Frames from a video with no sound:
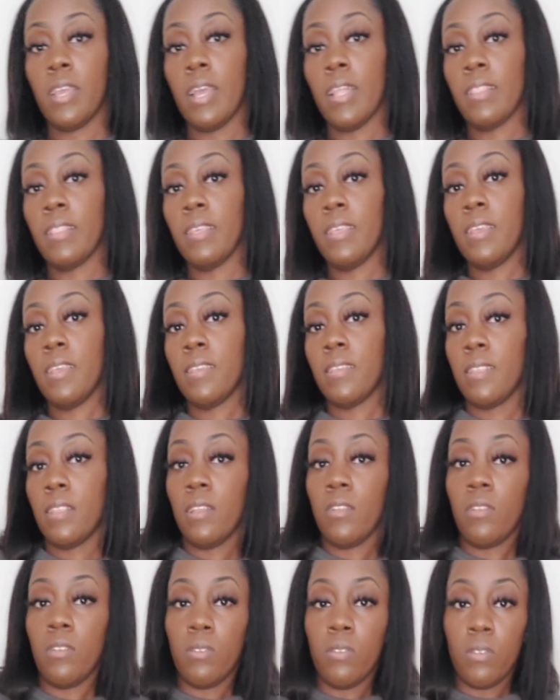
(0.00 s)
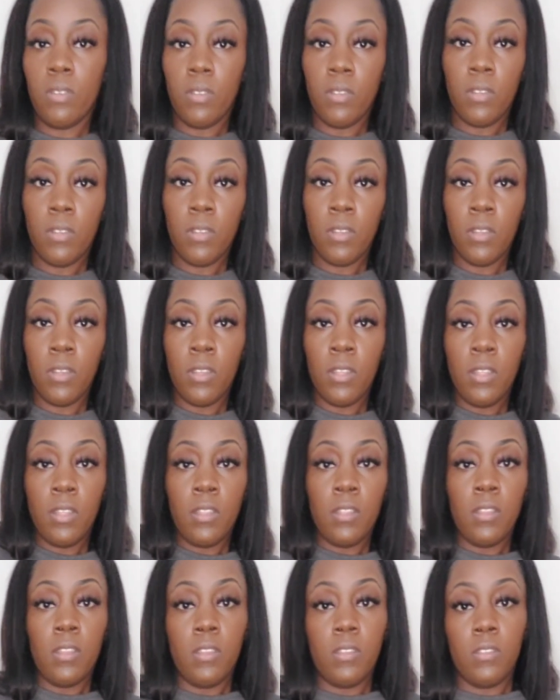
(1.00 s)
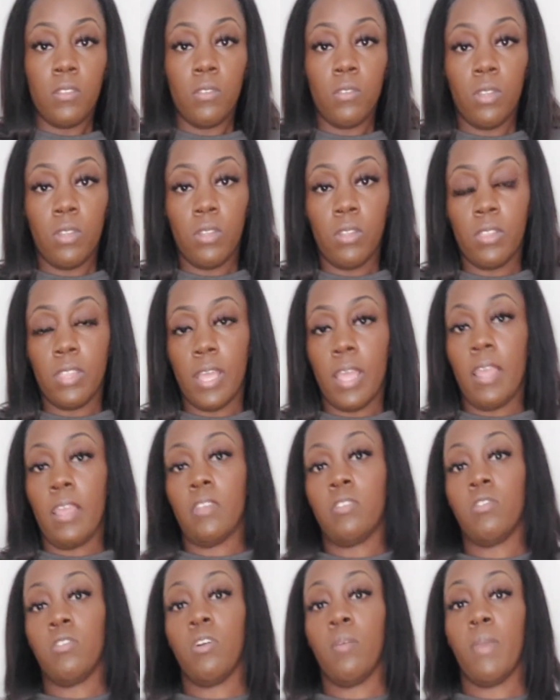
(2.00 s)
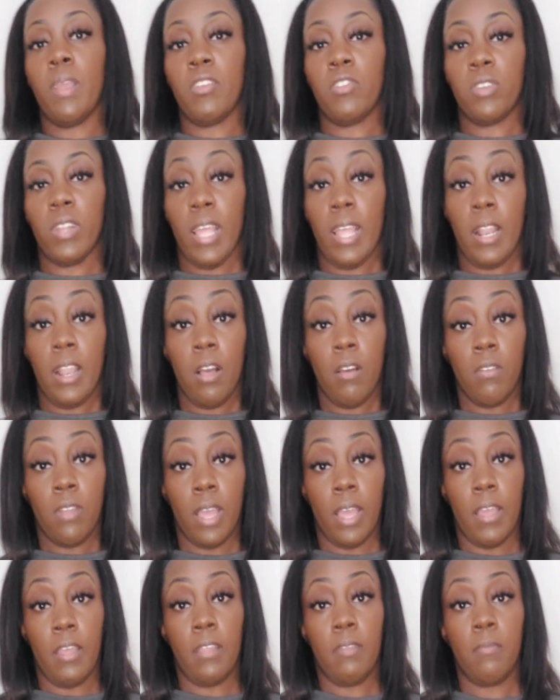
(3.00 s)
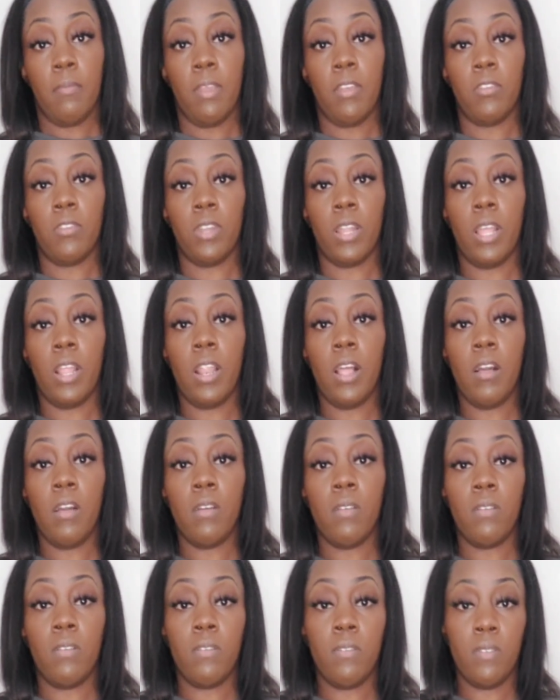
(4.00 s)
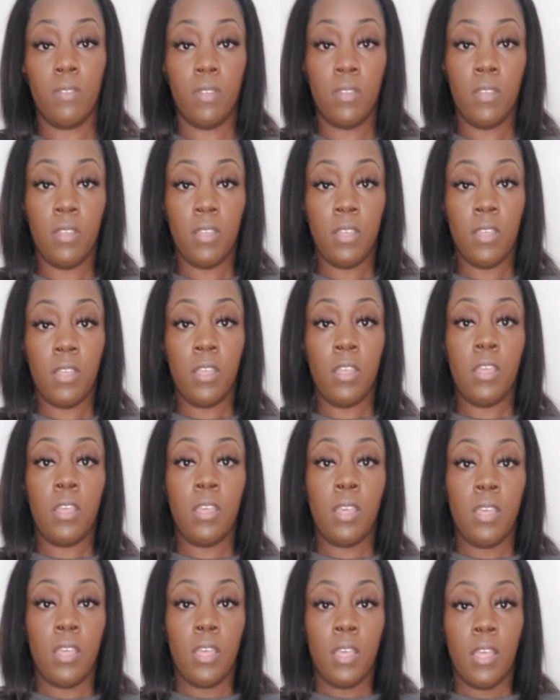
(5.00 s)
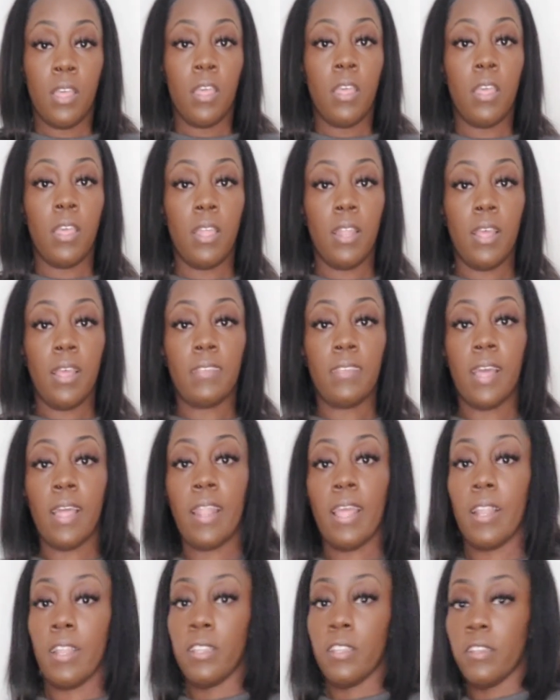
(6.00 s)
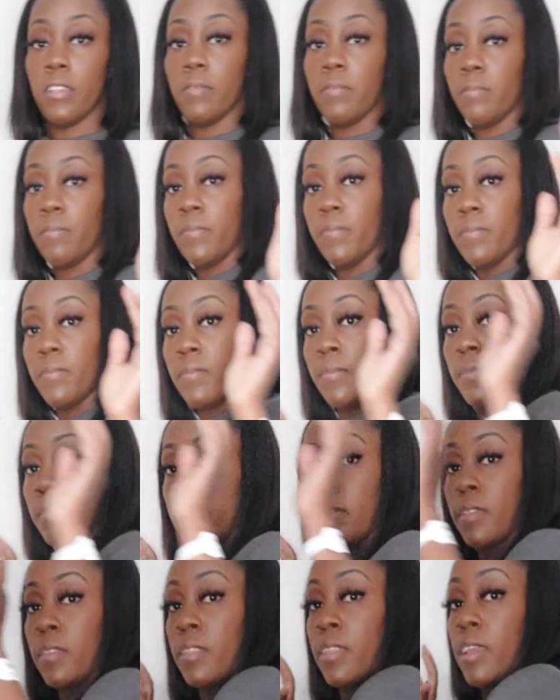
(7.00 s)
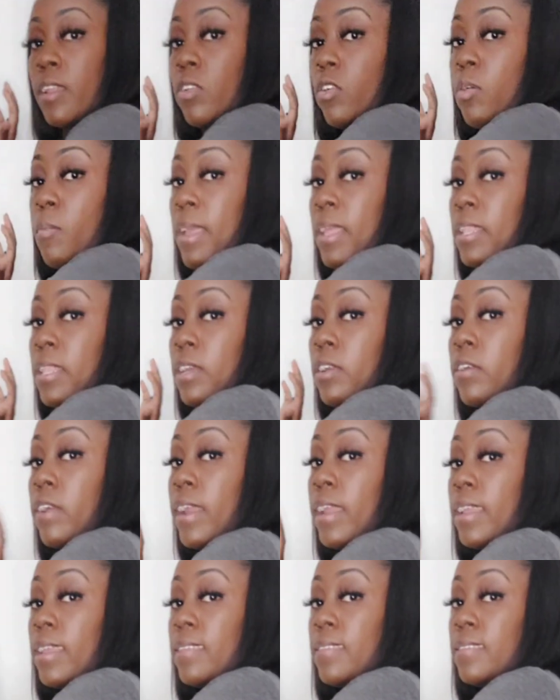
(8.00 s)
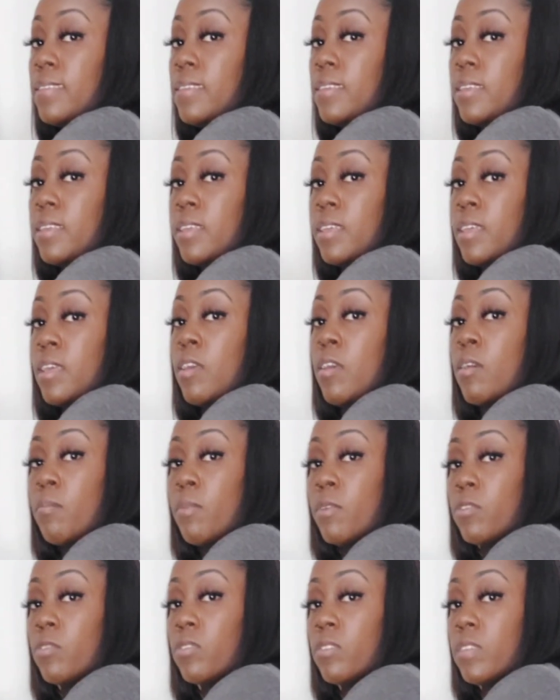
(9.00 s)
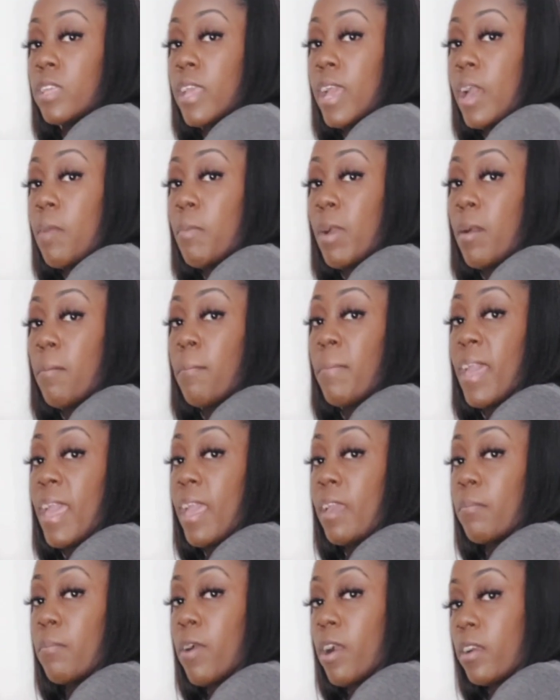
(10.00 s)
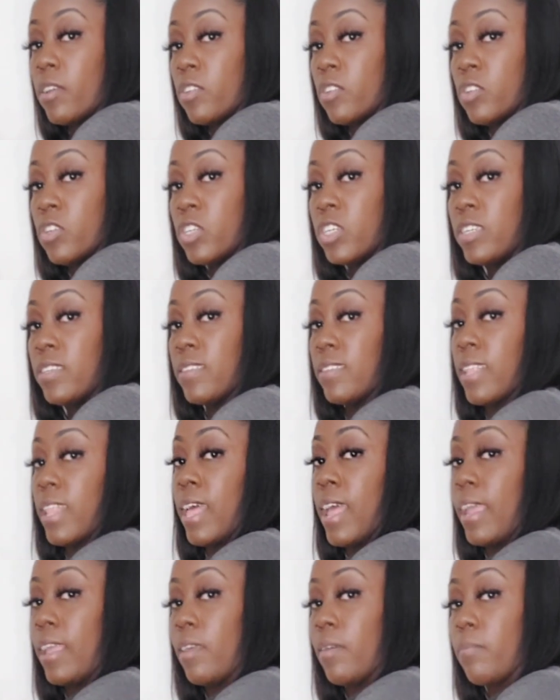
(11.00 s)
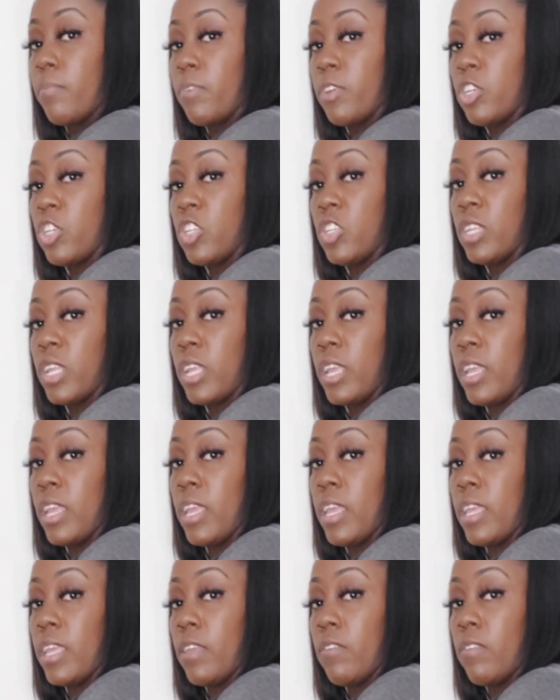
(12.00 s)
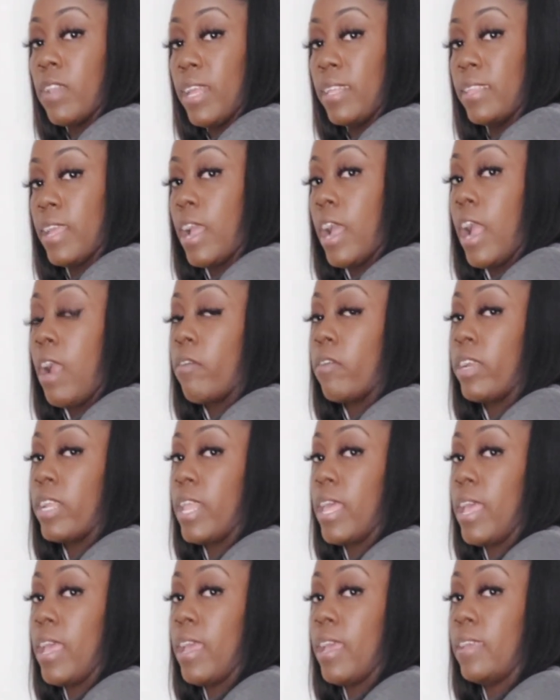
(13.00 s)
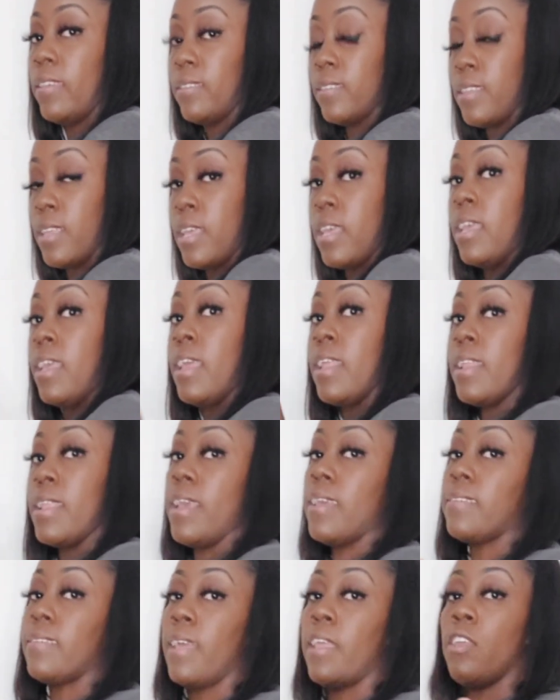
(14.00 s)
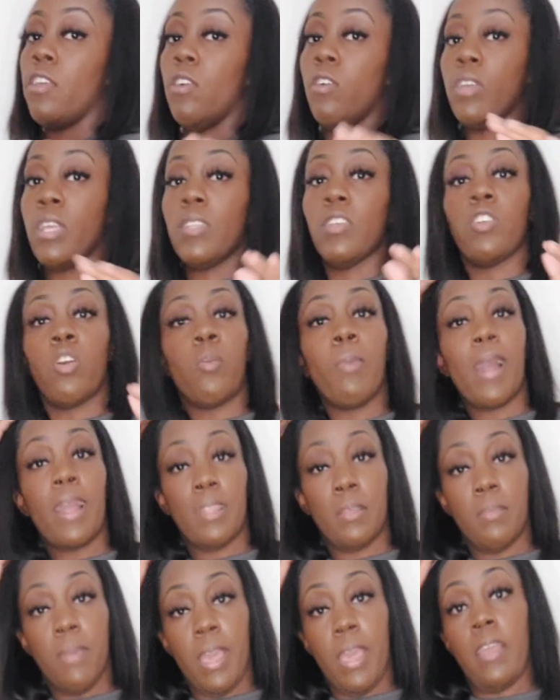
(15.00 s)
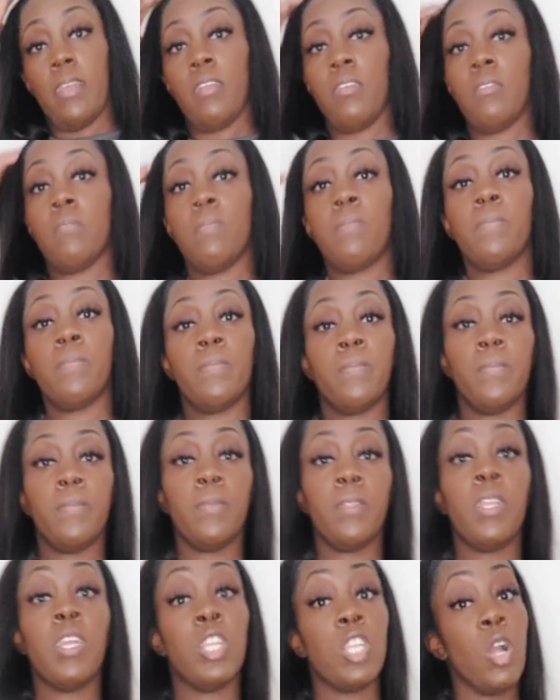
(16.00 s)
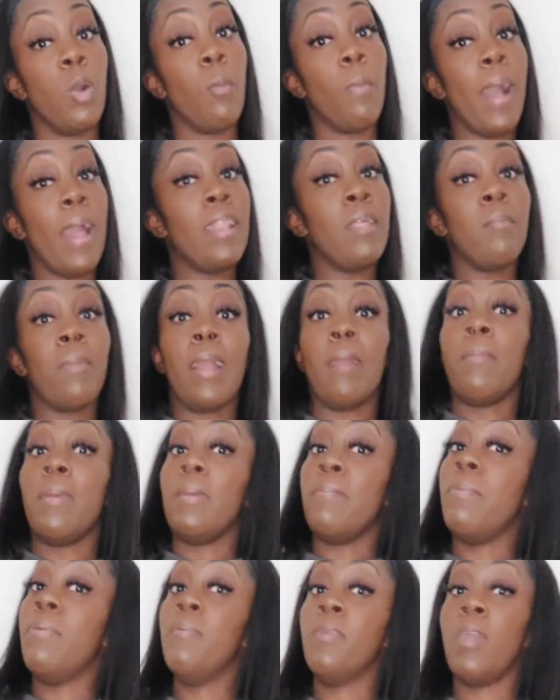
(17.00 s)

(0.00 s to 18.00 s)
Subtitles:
then you got these two little things. You're going to make sure they low now. Make sure they low. And that's how that look. I know it may look crazy, but you see how my back posture is like pushed in? It gives you like that hourglass. That's how you're going to get your body back. Your body might